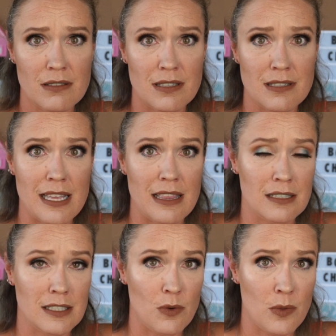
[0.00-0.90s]
since I
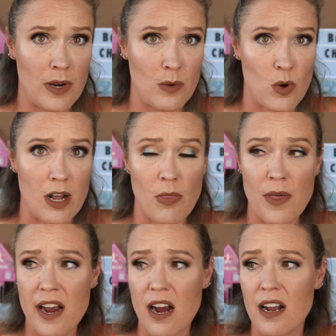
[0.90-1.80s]
lucked out with Wet and Wild
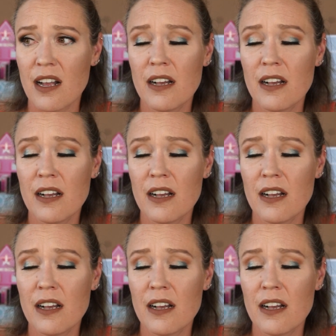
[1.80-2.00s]
there.